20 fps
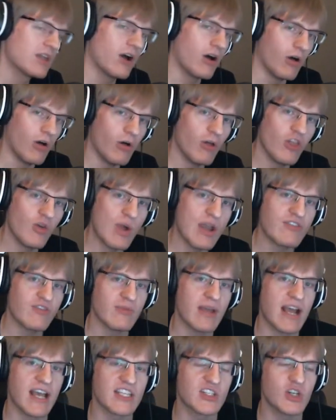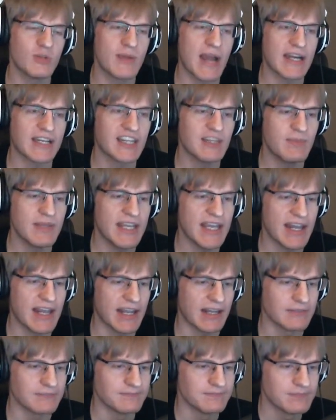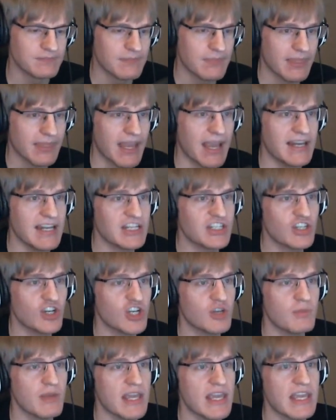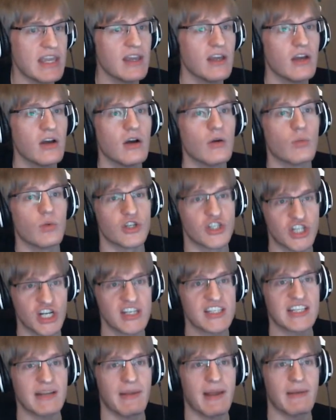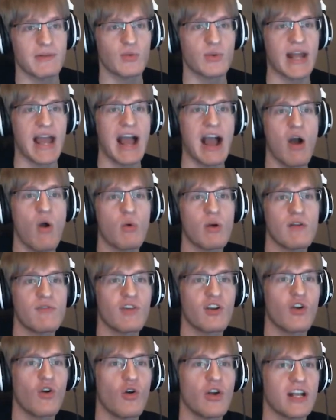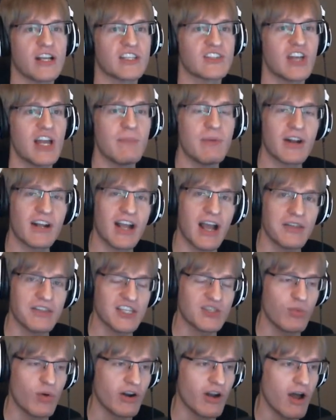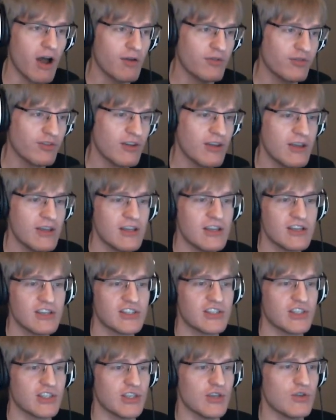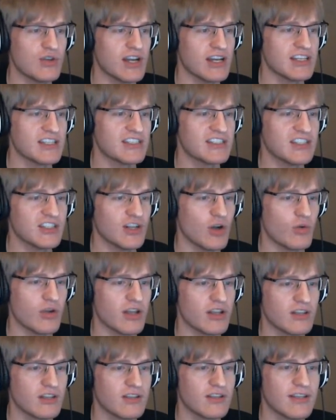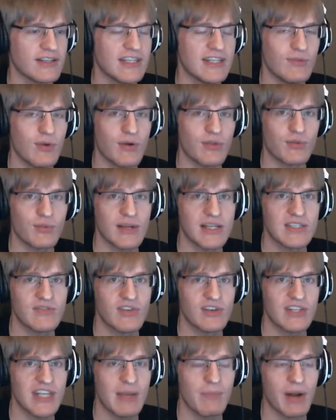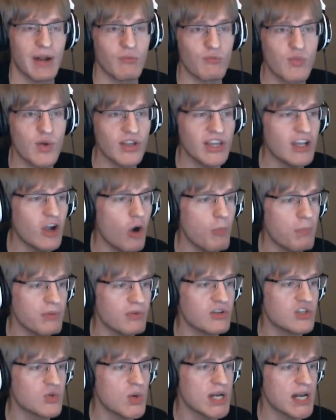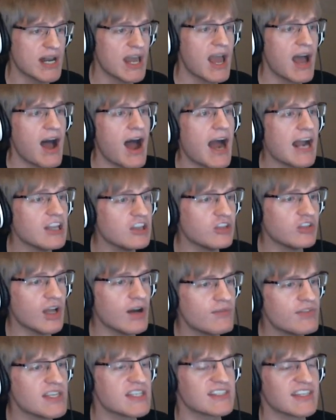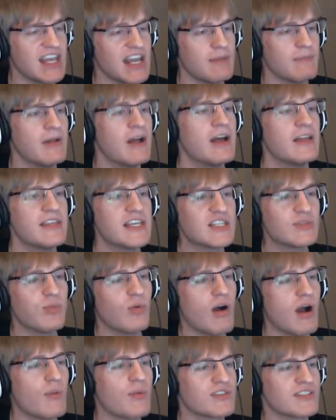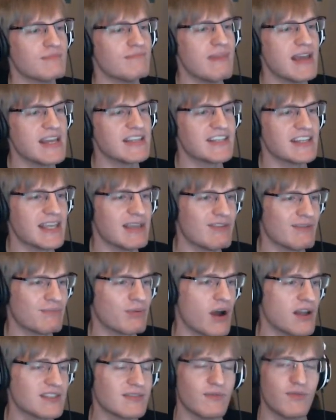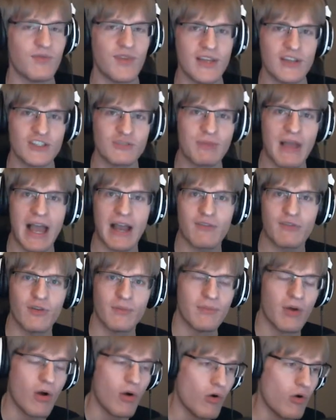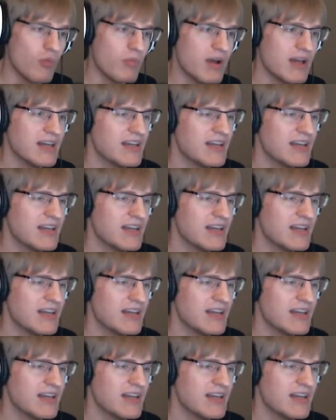All the way from Asgore back to the beginning. And it took me... We're just coming up to an hour of recording, so I better cut this one off so that you guys, you know, can continue on with the rest of your day. But I really hope you enjoyed it. I love this game. This walk was amazing. Even brought some feels back from home.